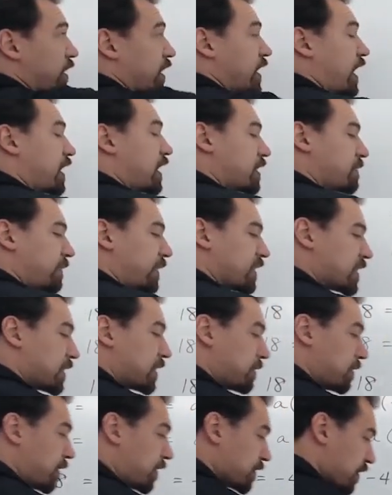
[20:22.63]
x minus
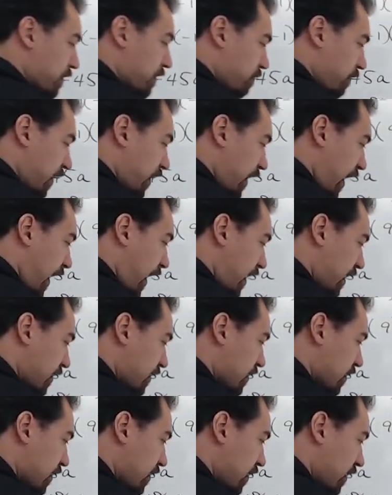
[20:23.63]
0, I'll just write
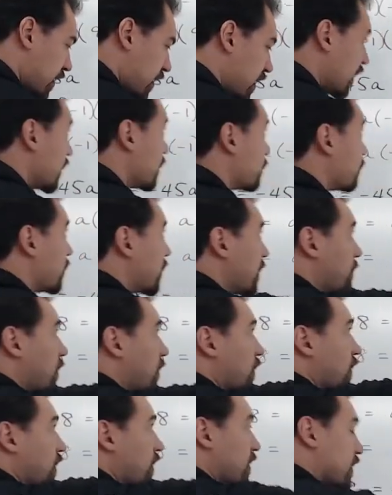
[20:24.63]
x. And then we keep
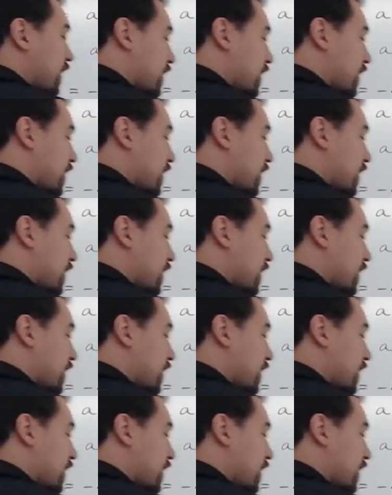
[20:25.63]
going. That's